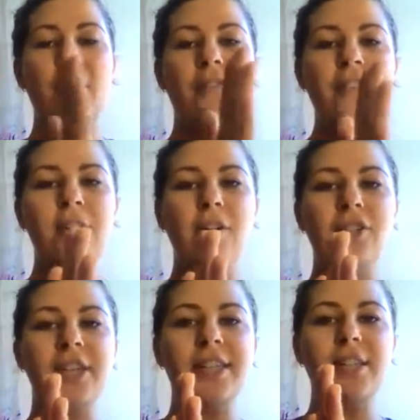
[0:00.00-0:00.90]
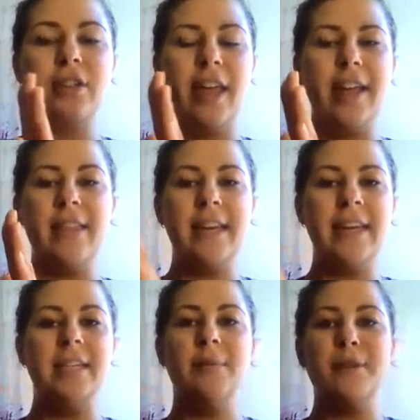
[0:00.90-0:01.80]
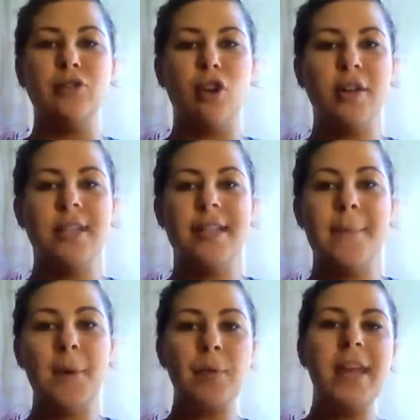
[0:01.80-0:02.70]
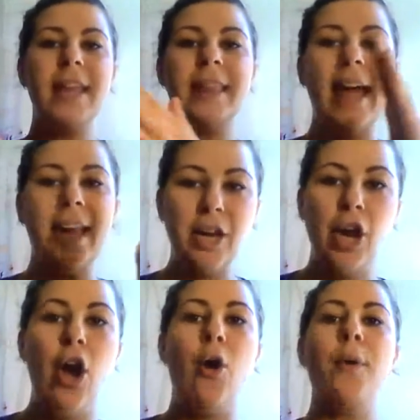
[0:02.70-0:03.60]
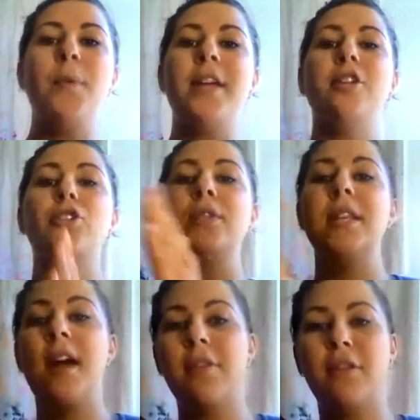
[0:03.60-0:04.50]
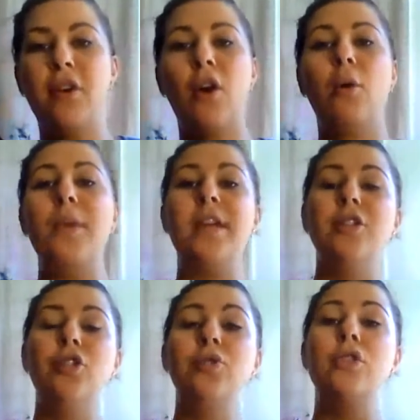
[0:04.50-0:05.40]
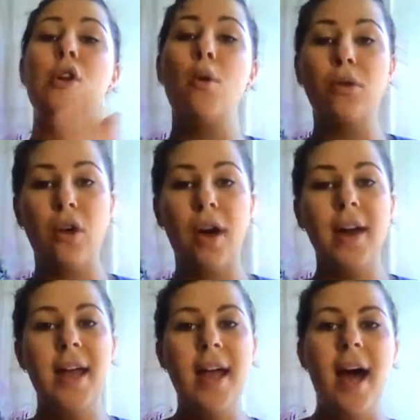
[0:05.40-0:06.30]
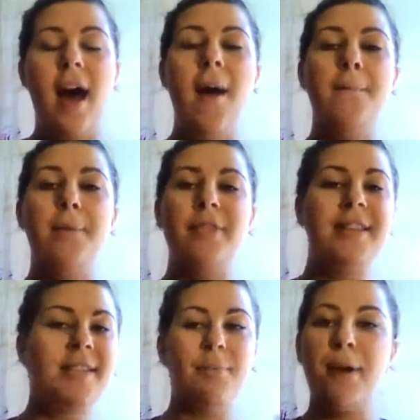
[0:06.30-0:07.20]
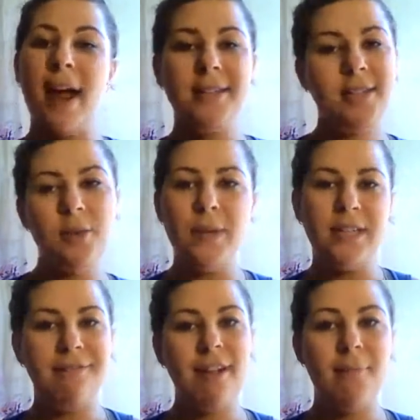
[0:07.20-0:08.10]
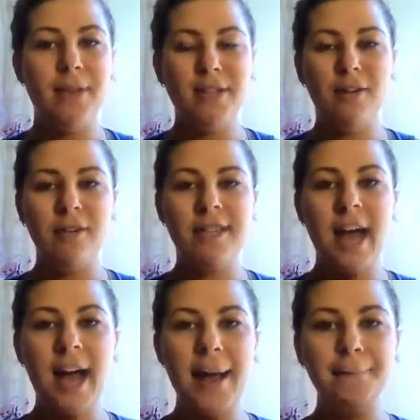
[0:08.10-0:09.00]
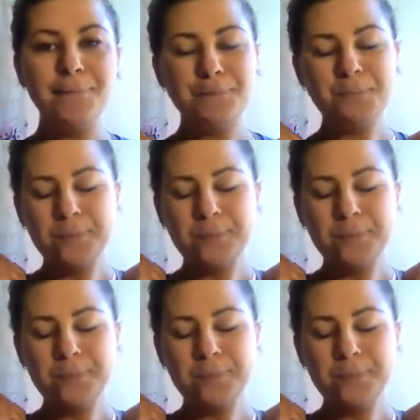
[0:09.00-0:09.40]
feel just like the need to be drawn to them, but we can let it go and we can choose another thought, or we can choose no thought. But this is a practice, so we develop this over time.